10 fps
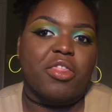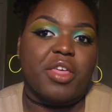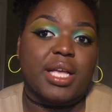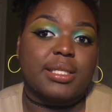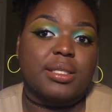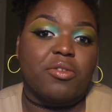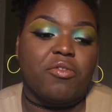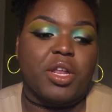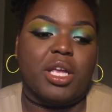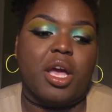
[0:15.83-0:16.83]
this
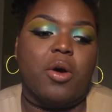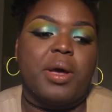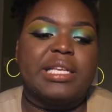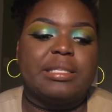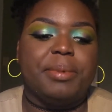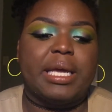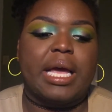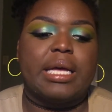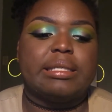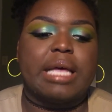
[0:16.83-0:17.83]
video is
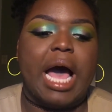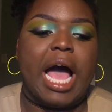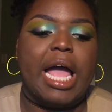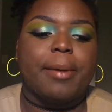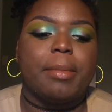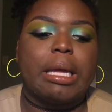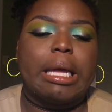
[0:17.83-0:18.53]
because I'm